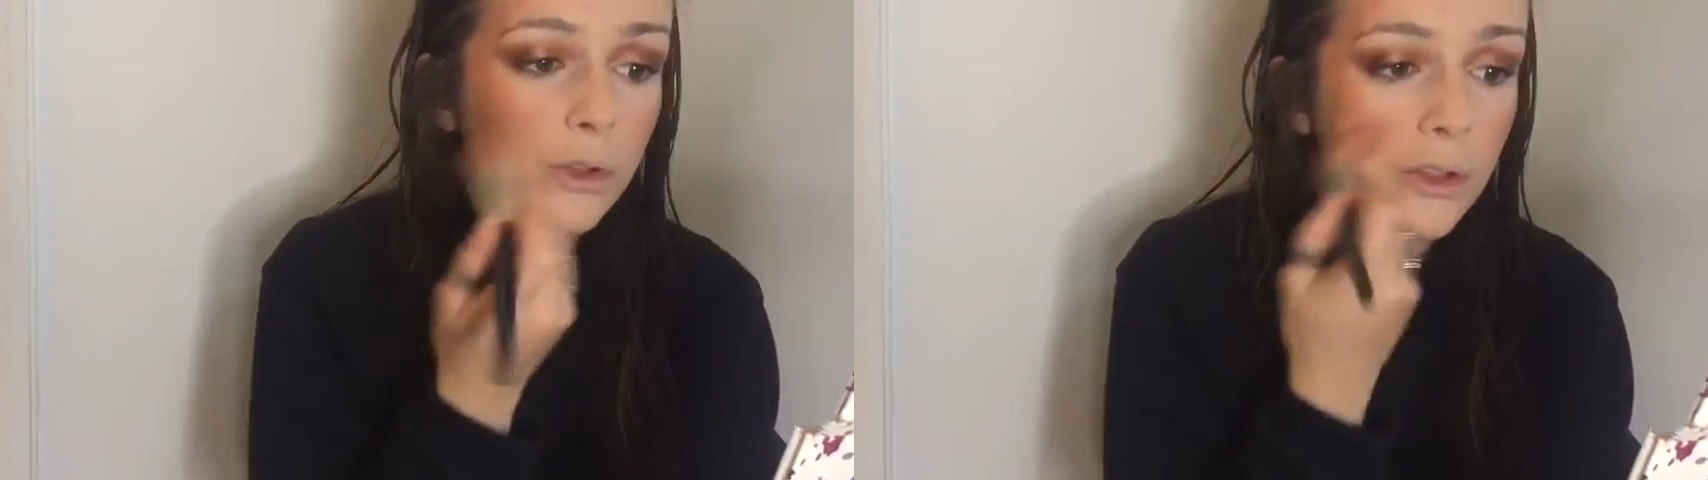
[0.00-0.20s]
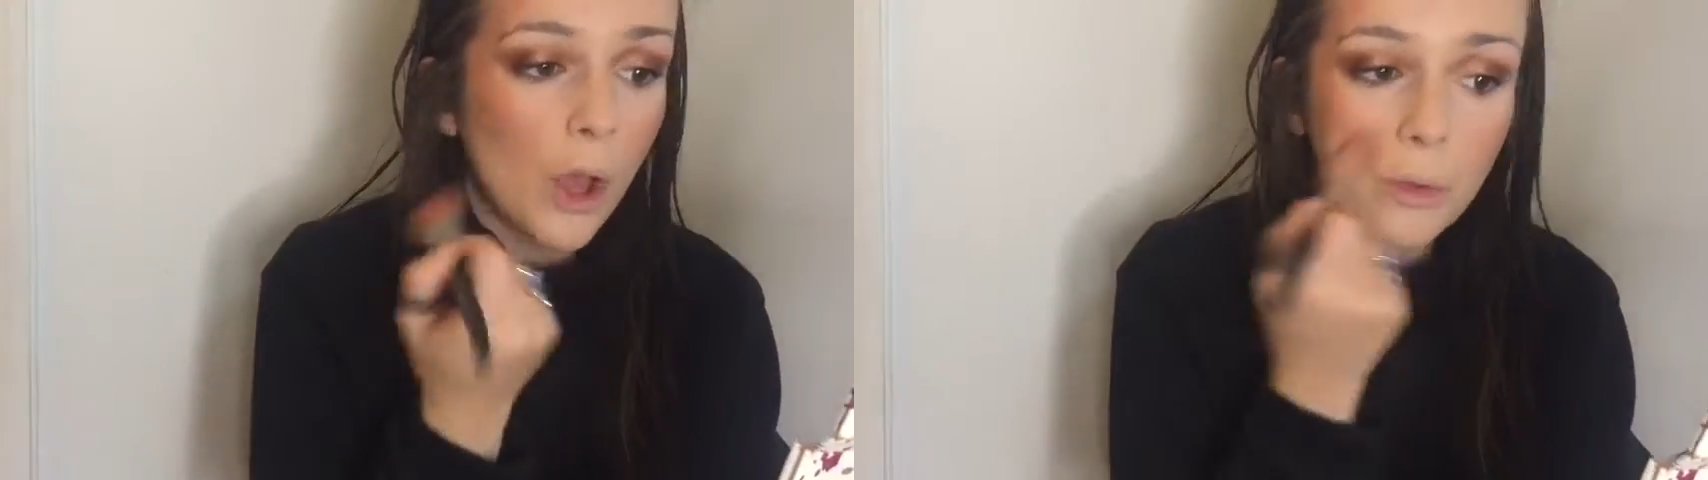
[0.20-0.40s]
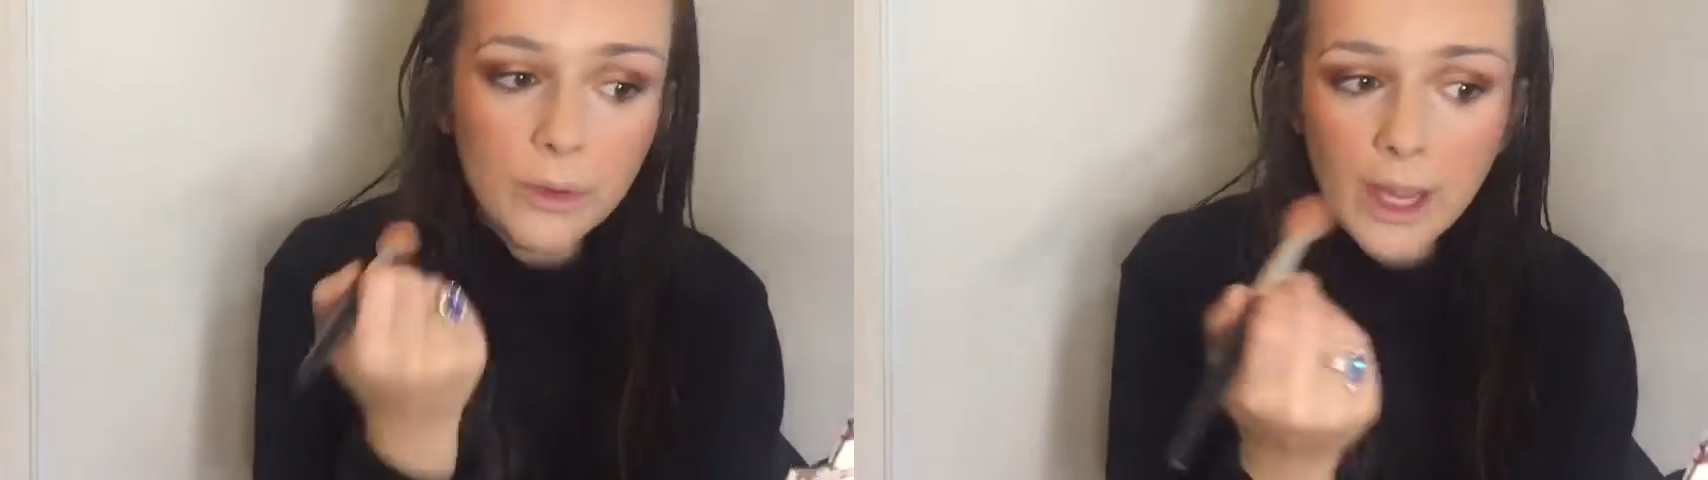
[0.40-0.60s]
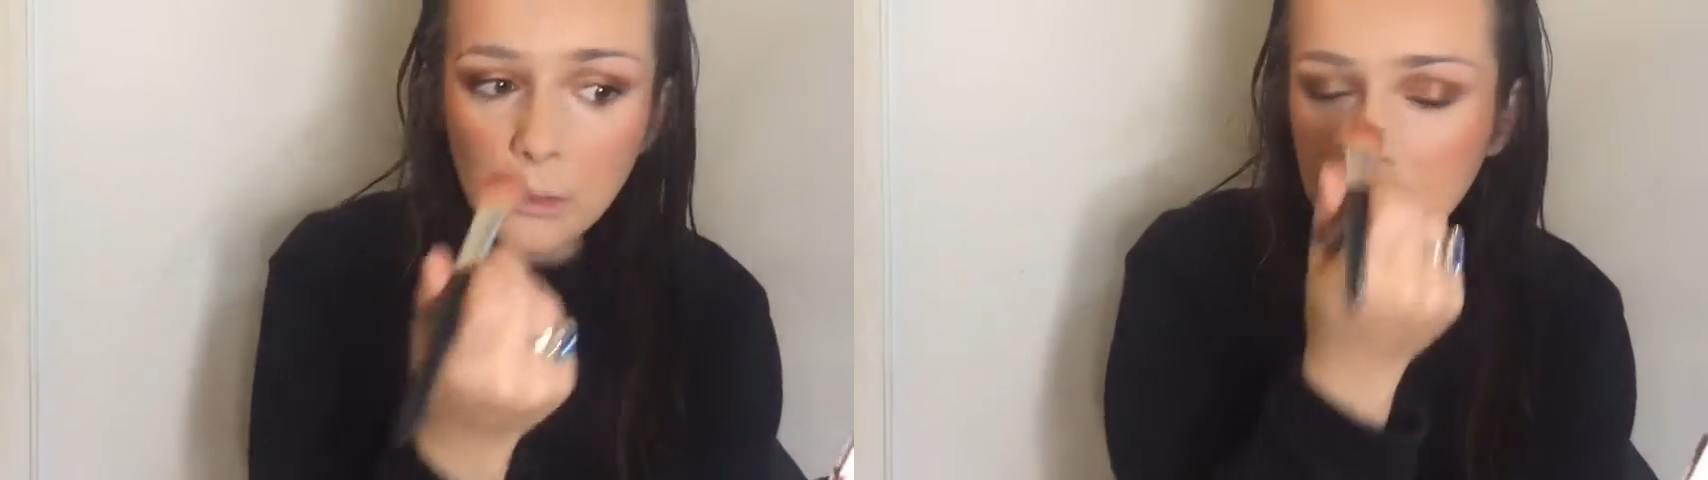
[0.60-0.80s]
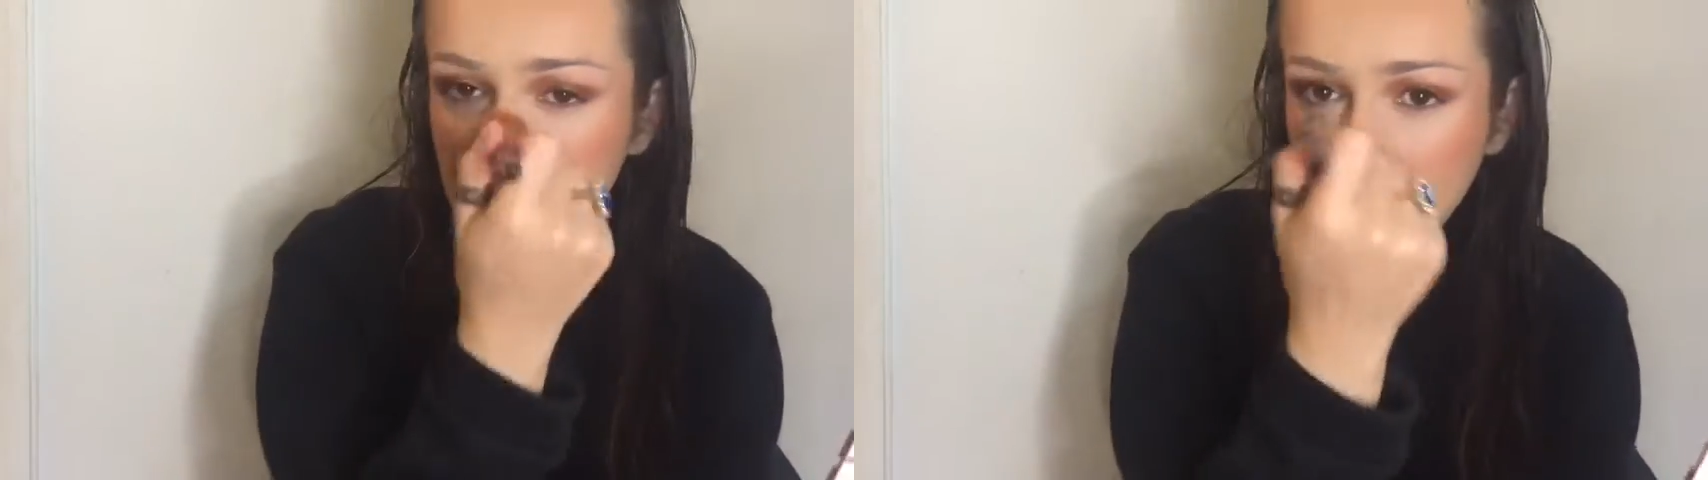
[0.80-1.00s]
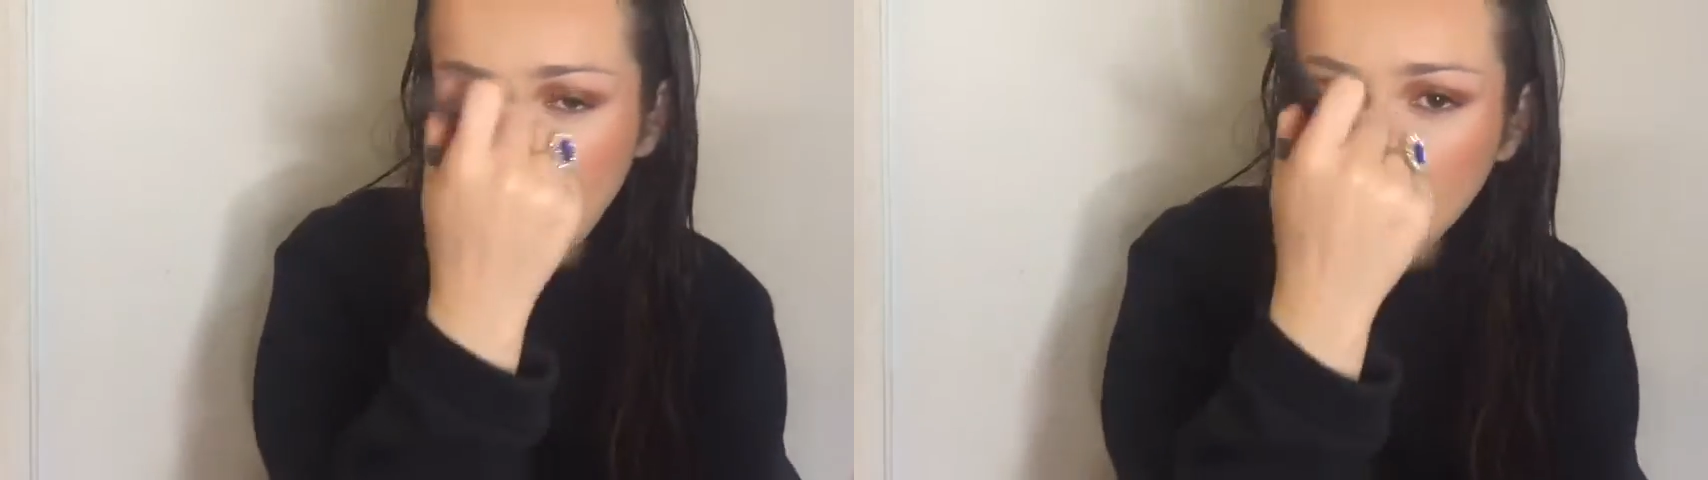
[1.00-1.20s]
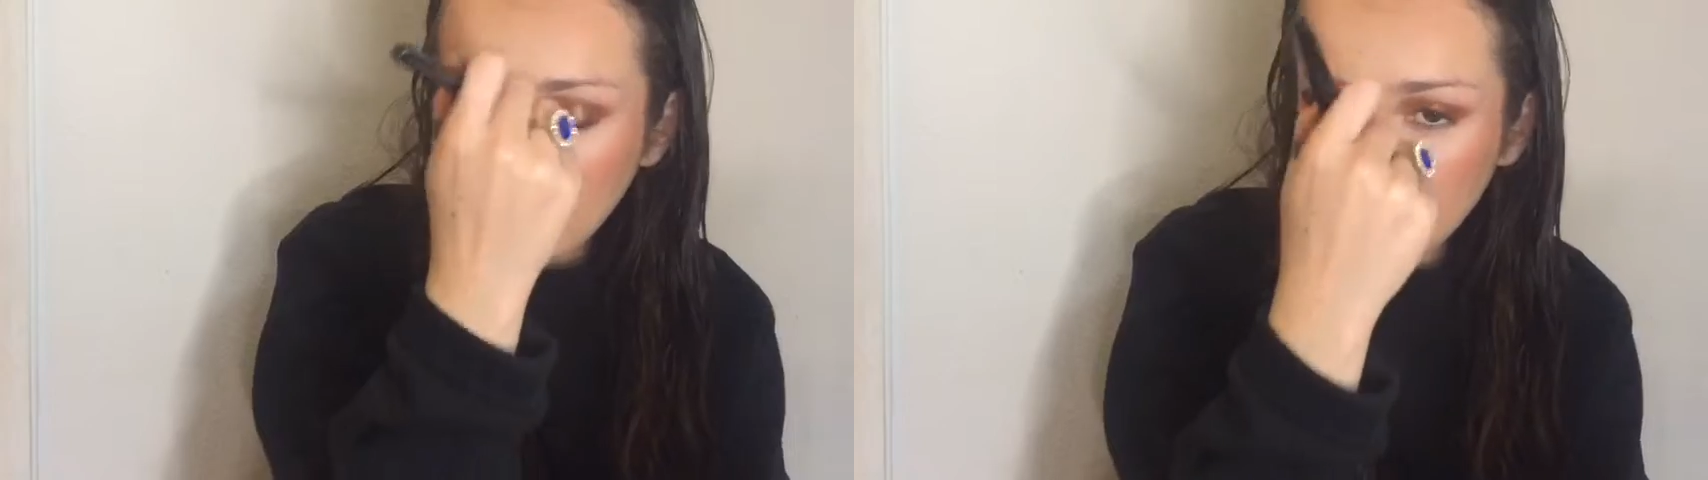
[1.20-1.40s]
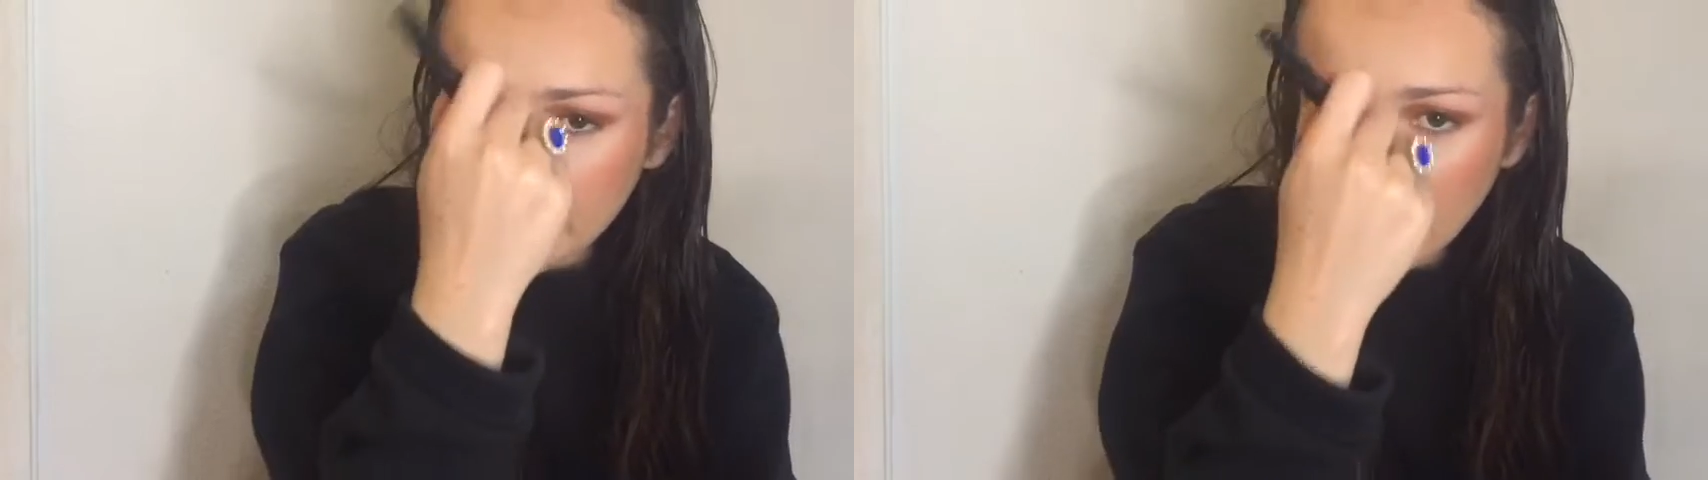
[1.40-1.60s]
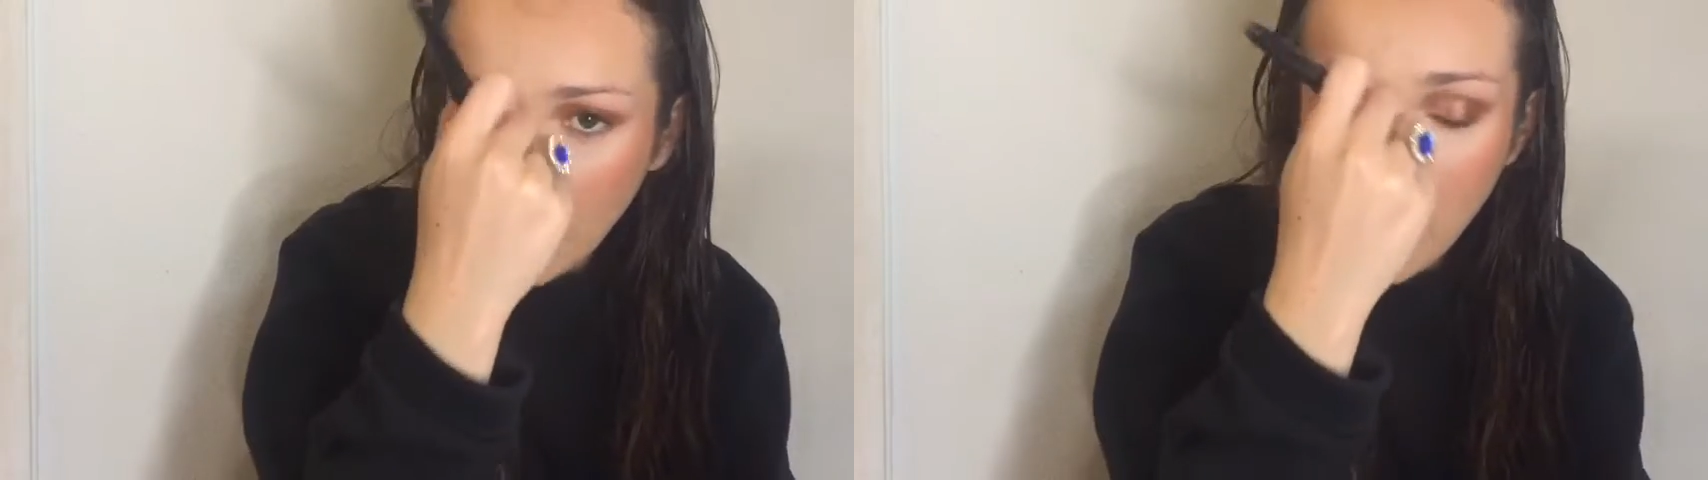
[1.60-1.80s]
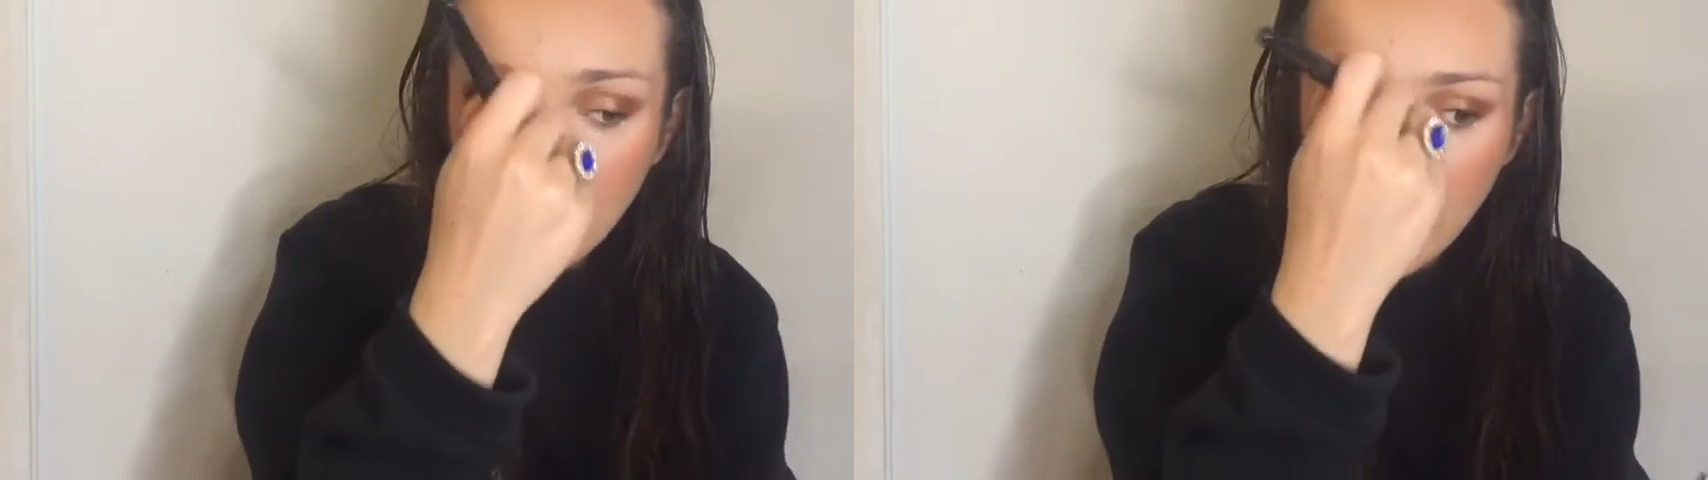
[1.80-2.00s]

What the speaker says: so guilty about leaving her.